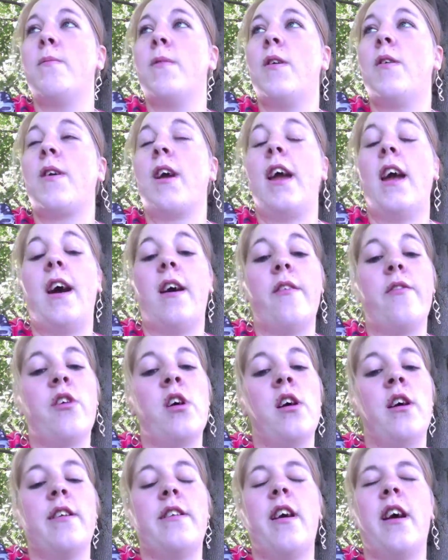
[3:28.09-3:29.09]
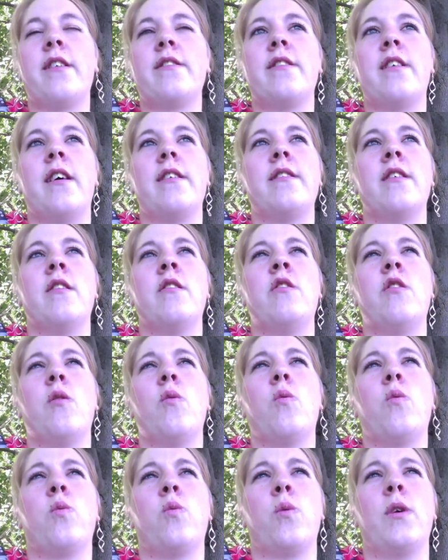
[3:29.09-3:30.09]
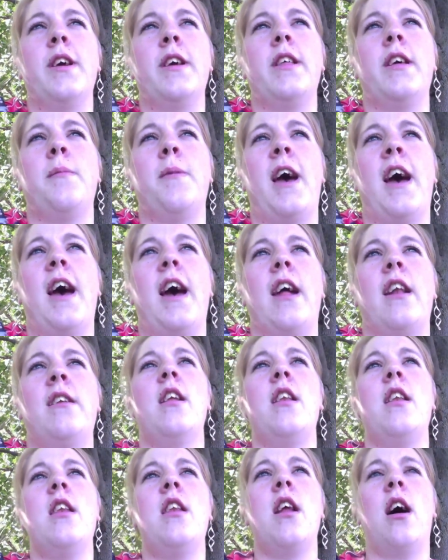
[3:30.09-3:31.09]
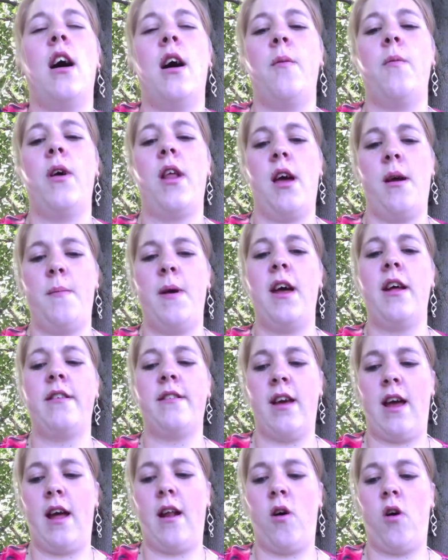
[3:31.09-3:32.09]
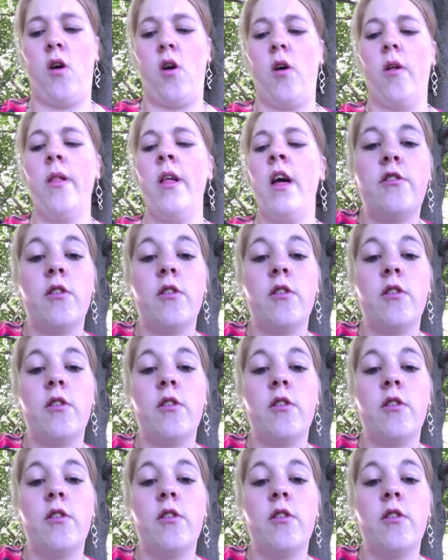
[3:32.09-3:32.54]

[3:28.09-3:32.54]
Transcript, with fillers: Okay, out of context, that sounds really bad. Not what I meant at all.